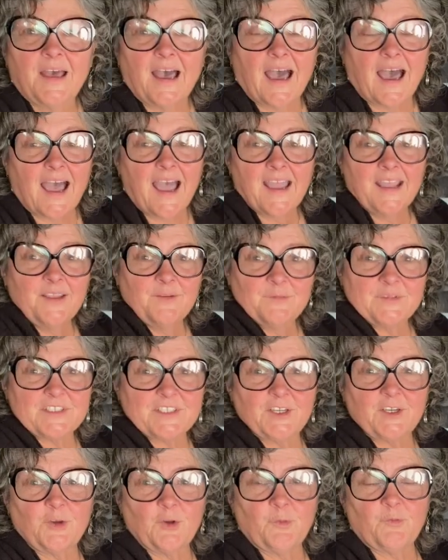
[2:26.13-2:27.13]
I am
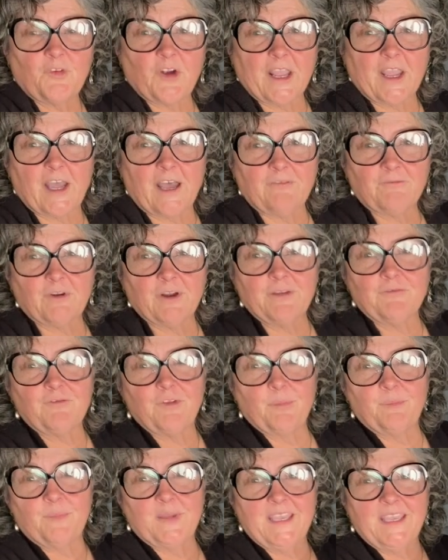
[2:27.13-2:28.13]
still recovering
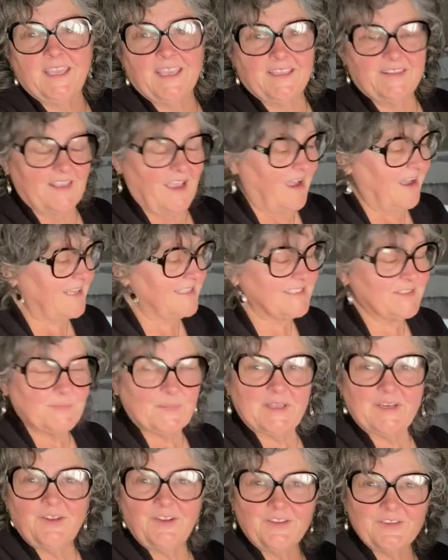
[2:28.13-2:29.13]
from being in the
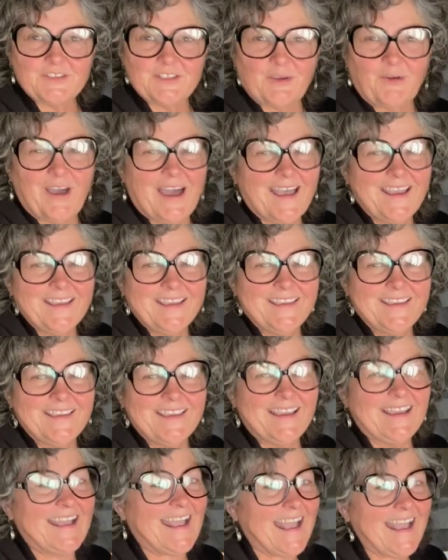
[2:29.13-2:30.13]
hospital, so I
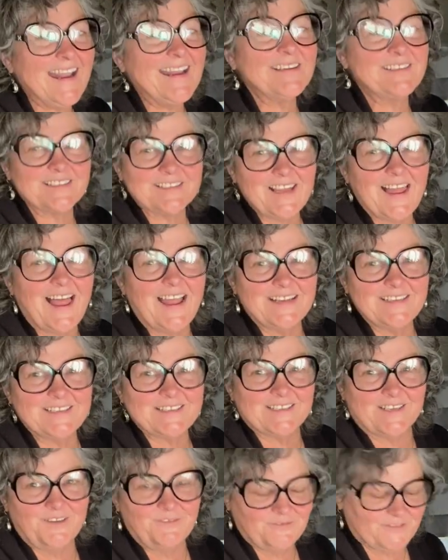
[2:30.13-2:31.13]
get a slice
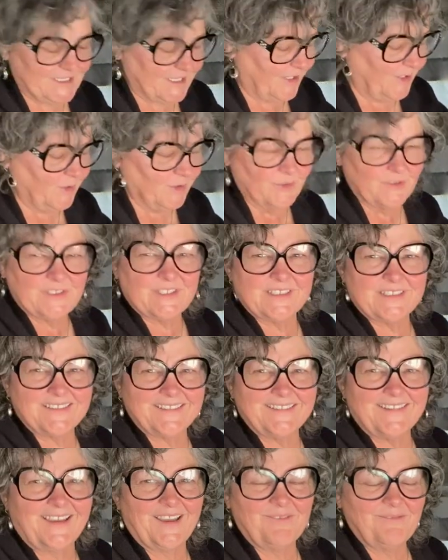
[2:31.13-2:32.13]
of toast.
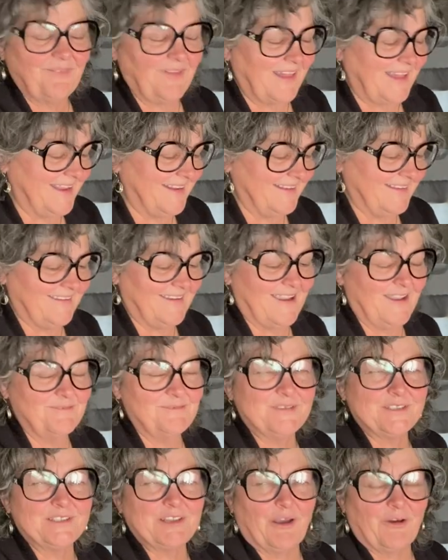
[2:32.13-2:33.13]
I'm like, I'm
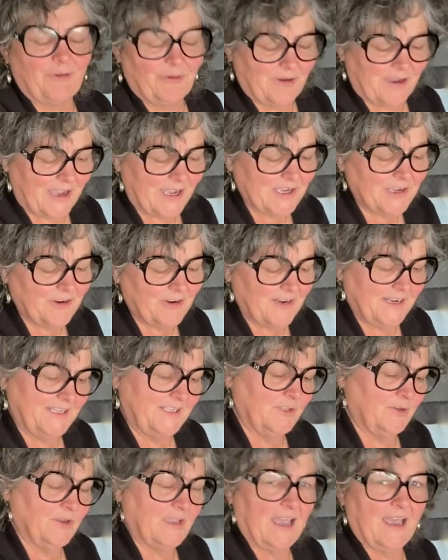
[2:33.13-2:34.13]
so hungry,
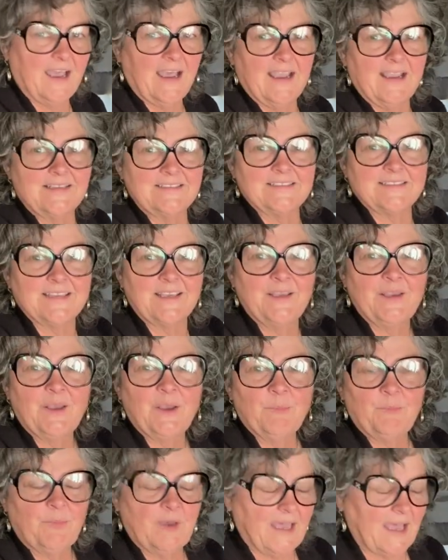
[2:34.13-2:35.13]
you guys.
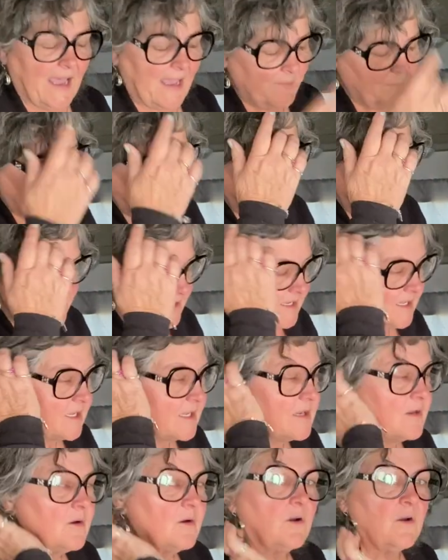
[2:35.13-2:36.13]
But I'm being a
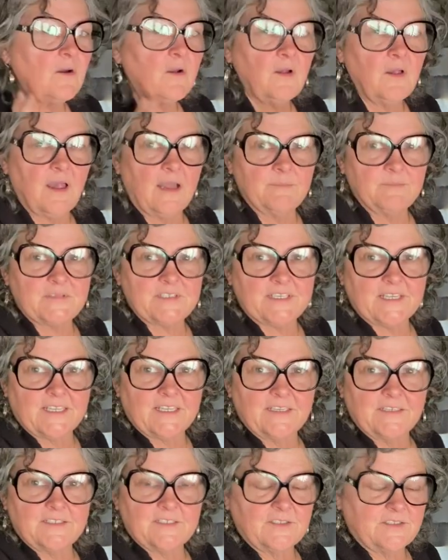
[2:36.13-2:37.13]
good girl. I'm
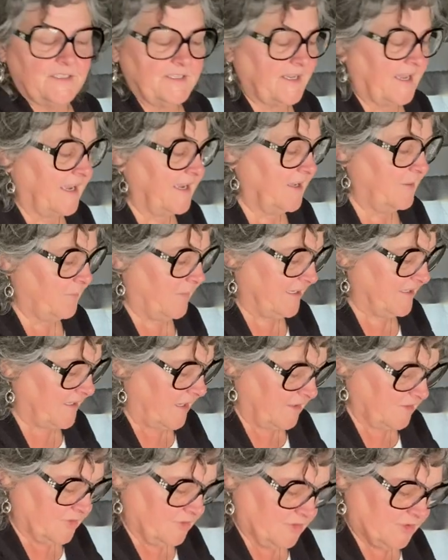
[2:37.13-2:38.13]
sticking to the diet my
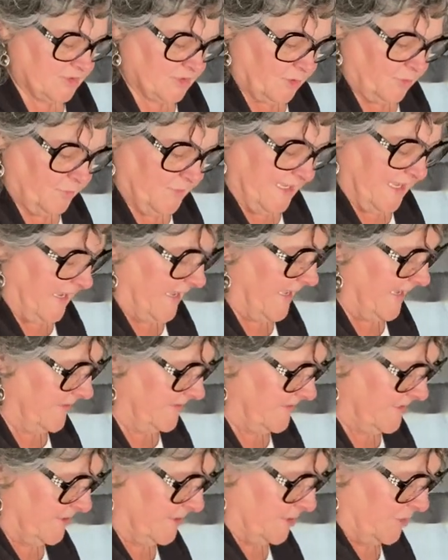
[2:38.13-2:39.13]
doctors told me I
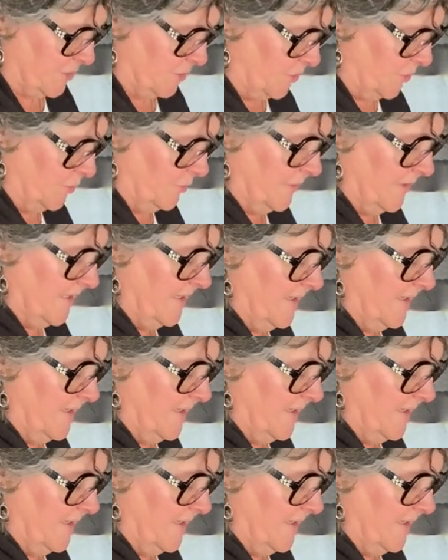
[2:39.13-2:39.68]
had to do.